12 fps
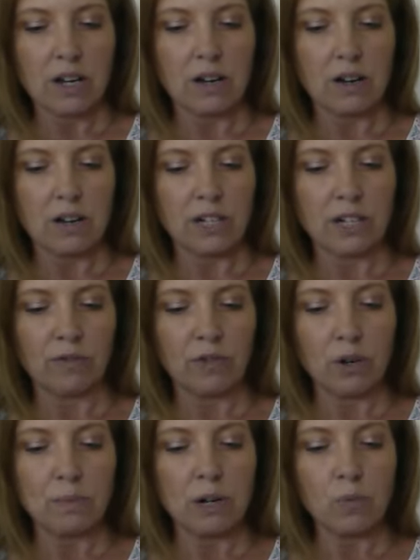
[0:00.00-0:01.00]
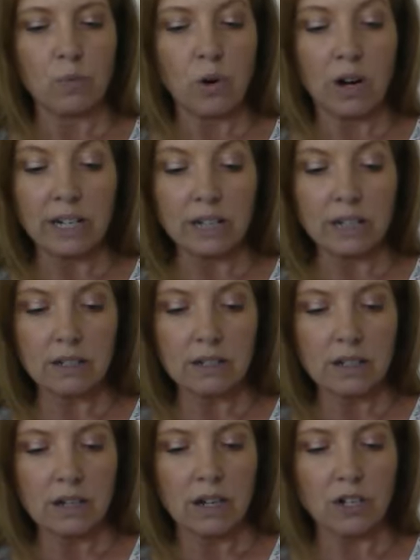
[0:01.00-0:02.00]
Europa 1.
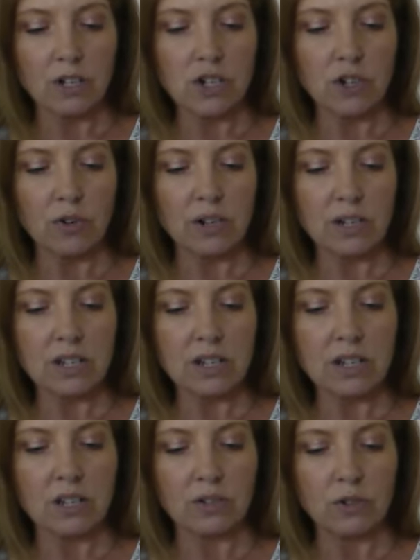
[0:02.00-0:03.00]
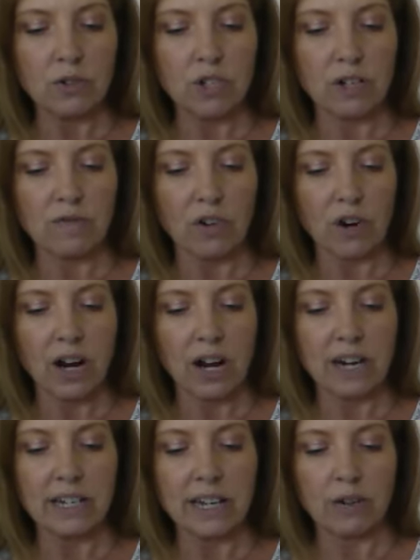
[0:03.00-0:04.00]
Assurance solution for
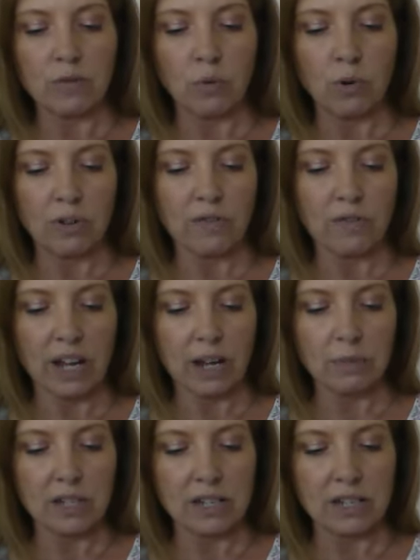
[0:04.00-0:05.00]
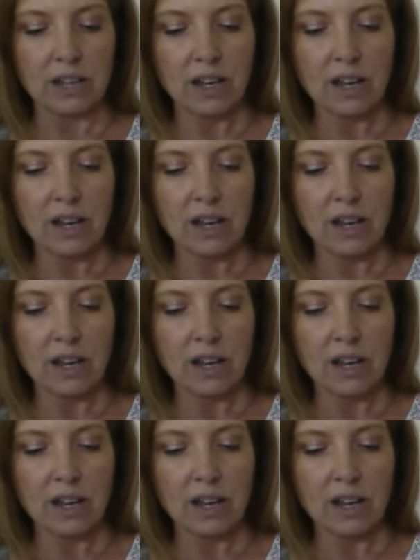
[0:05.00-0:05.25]
high net worth families.